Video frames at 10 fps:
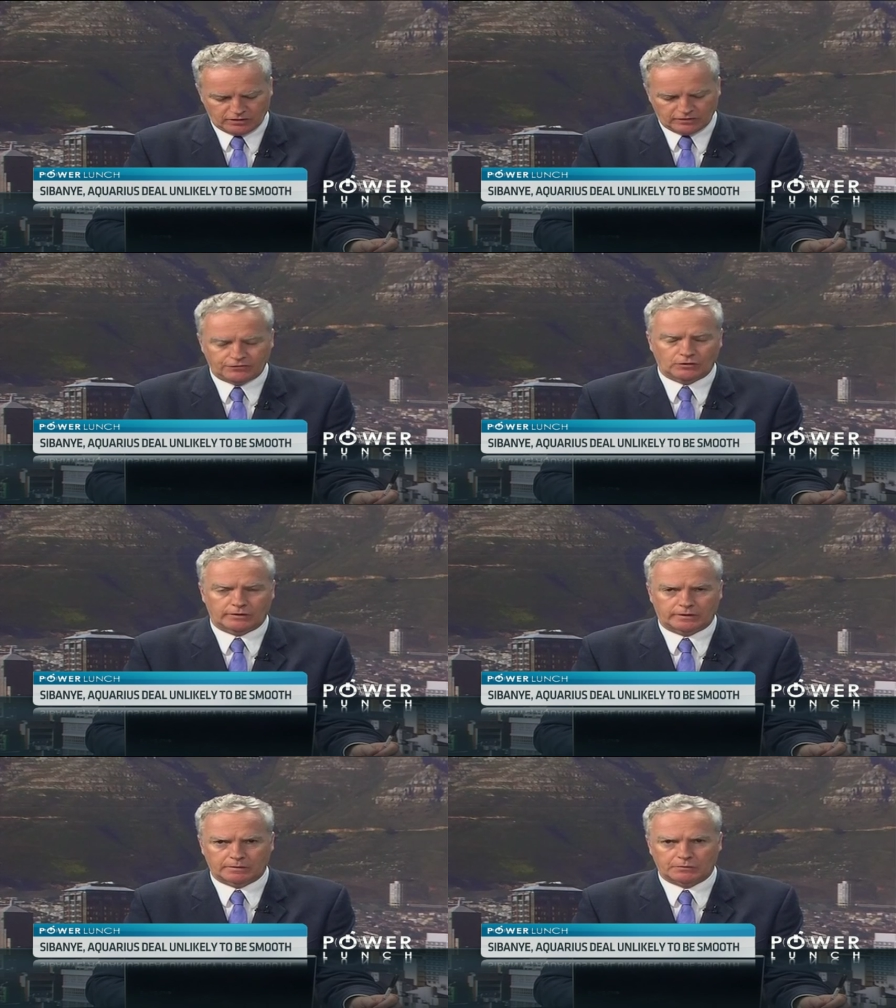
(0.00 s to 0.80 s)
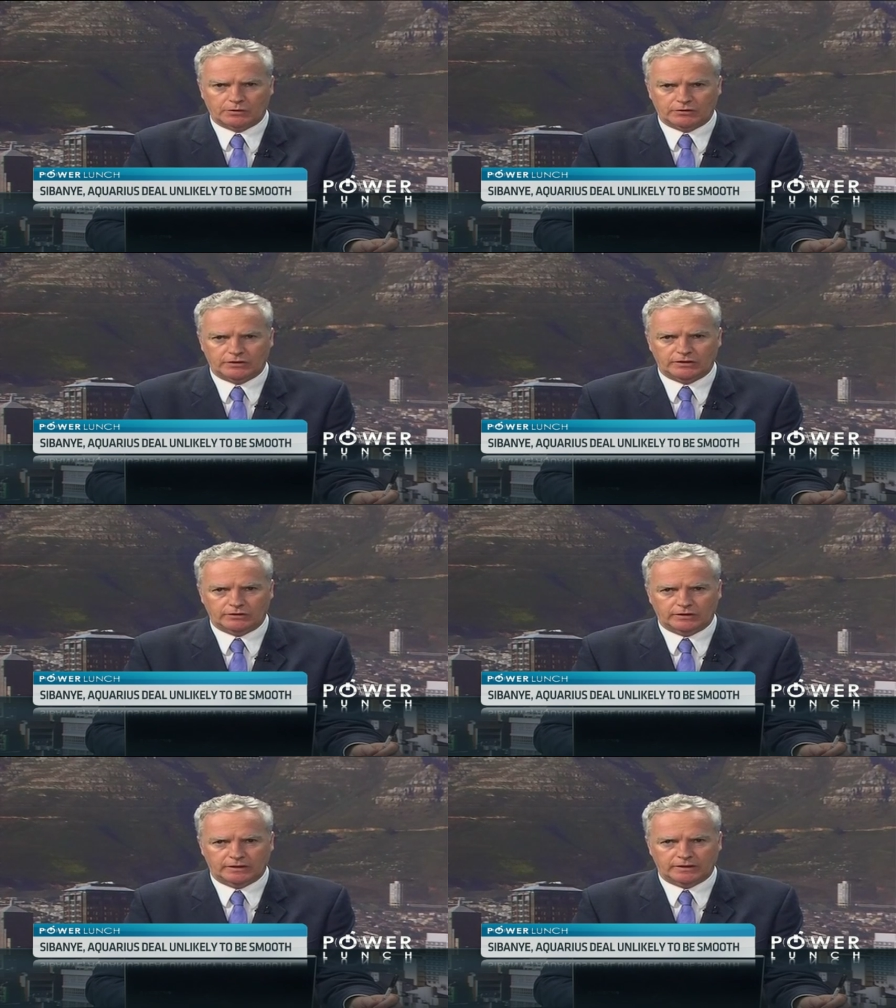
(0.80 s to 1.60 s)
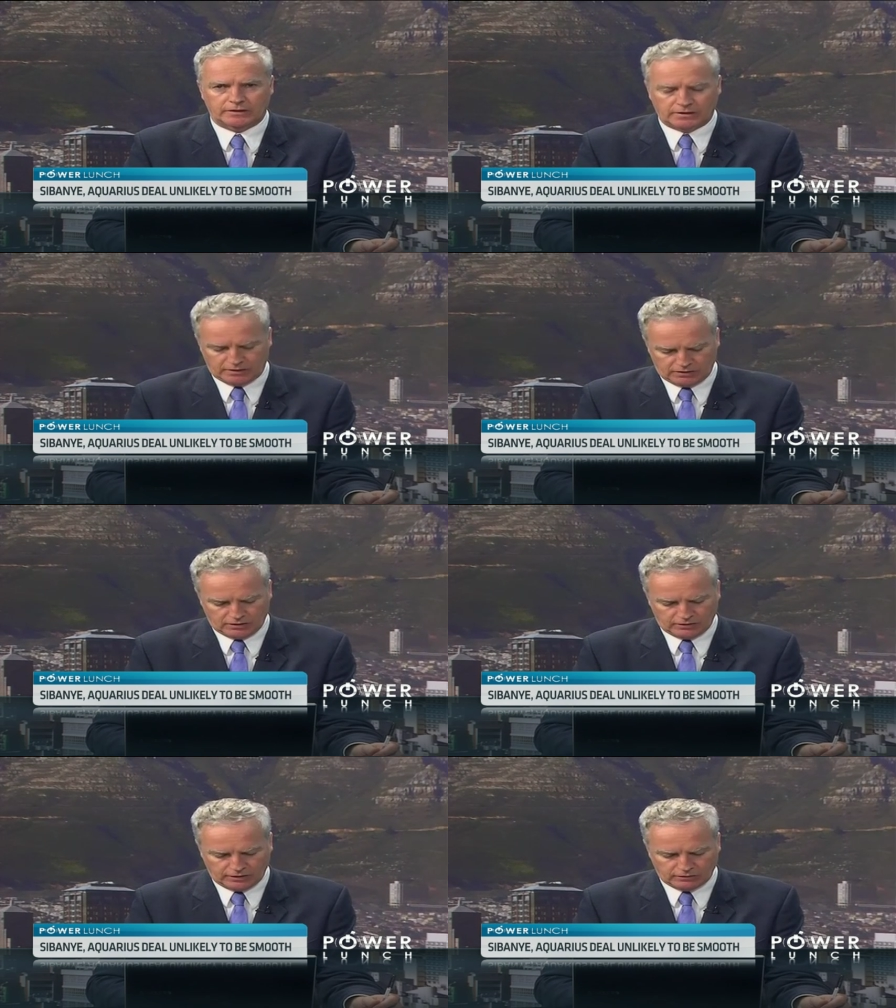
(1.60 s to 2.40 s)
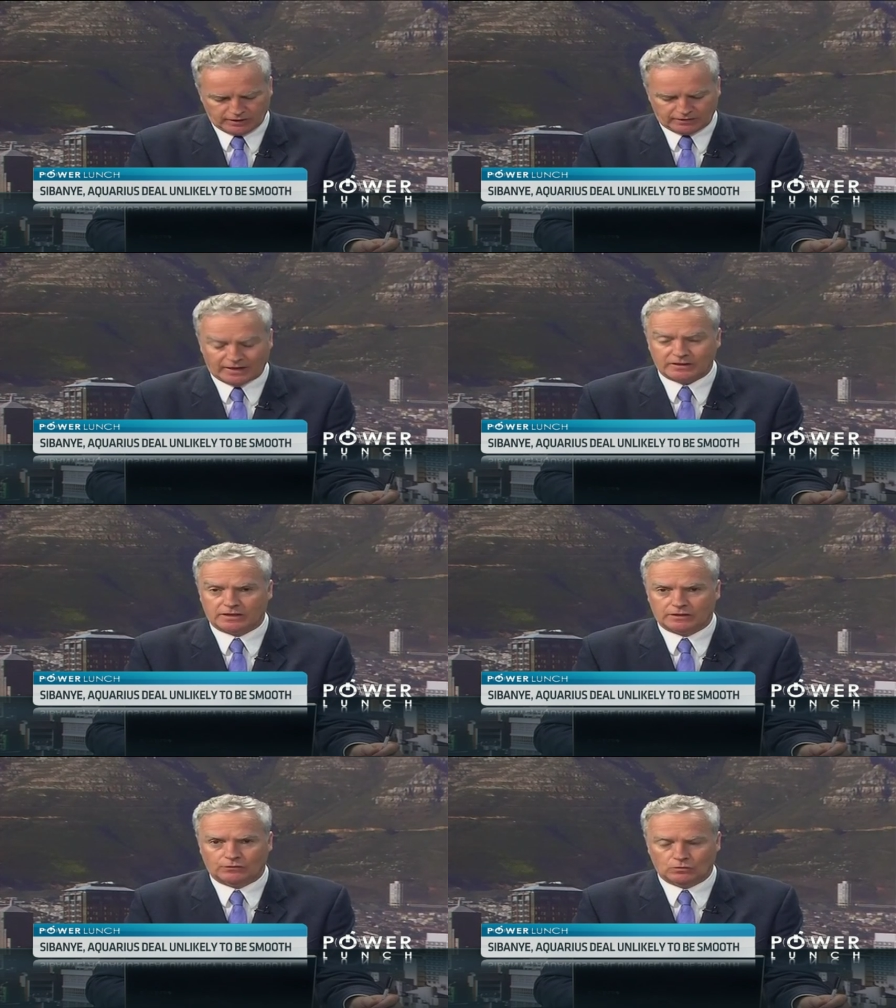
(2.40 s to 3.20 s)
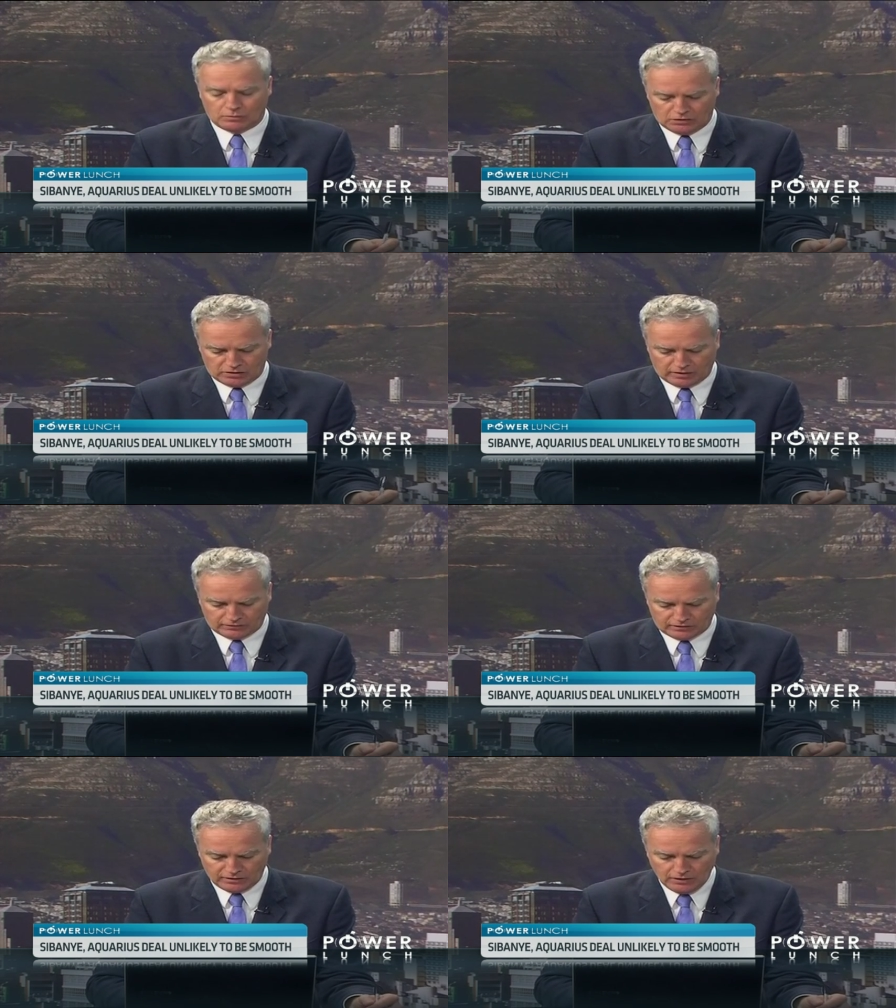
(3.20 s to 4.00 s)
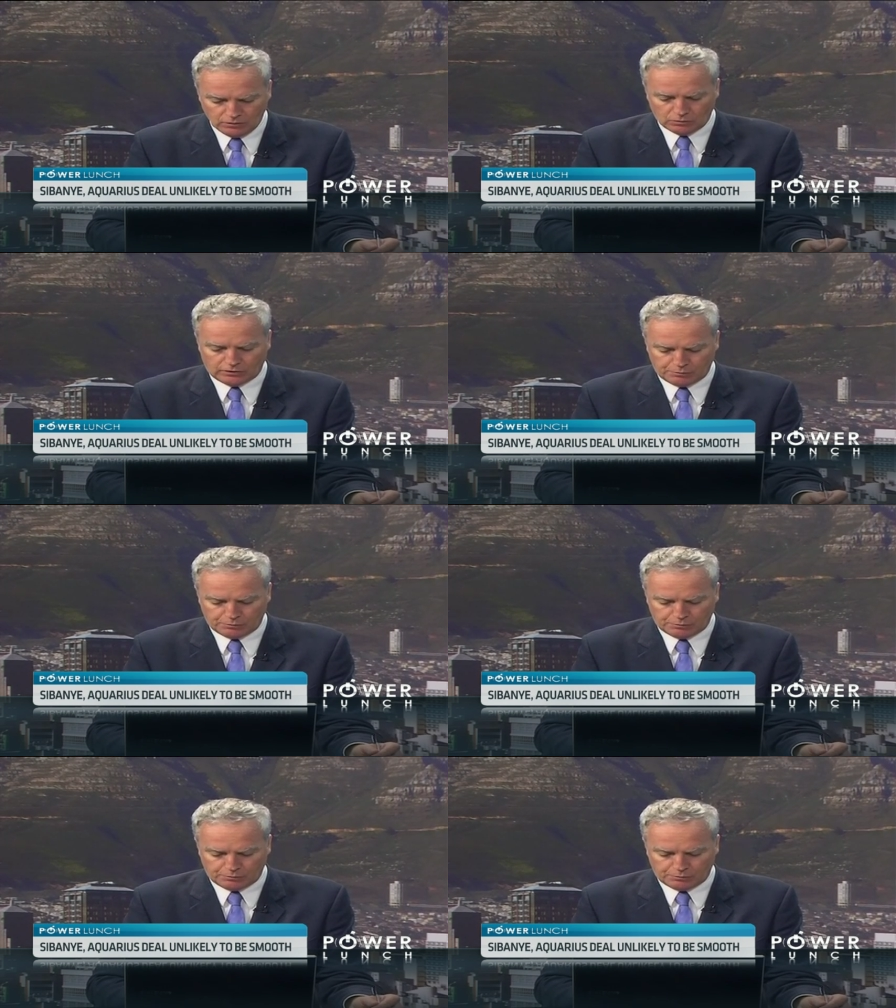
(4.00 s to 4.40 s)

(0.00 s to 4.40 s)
the following, and I'm quoting you here, it says uh, they'll get the assets for almost nothing, while the